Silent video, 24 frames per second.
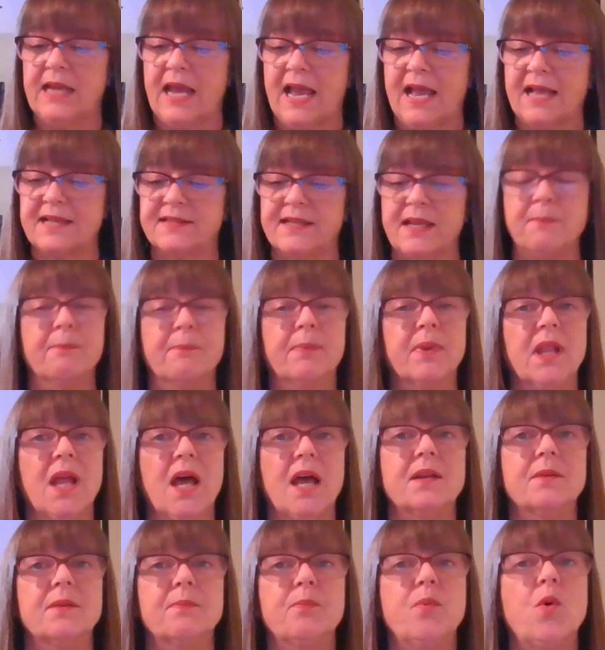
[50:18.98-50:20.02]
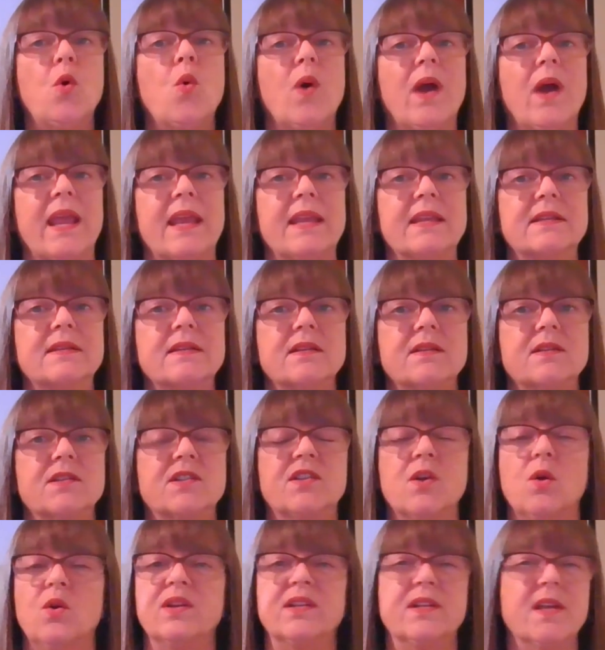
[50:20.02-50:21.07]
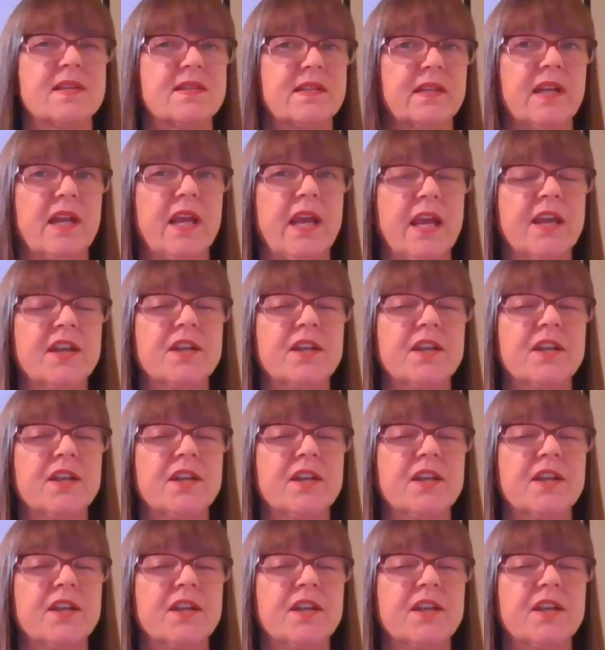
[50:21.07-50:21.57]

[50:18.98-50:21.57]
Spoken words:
has a blunt point, so it doesn't